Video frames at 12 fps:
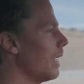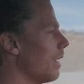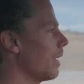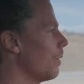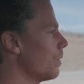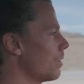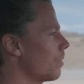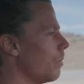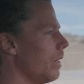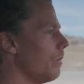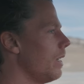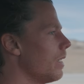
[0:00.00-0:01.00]
yeah, that was
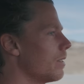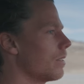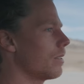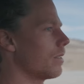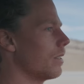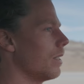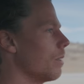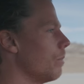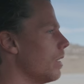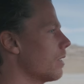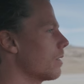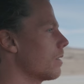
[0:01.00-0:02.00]
three weeks in the
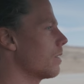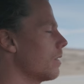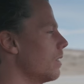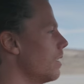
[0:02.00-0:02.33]
books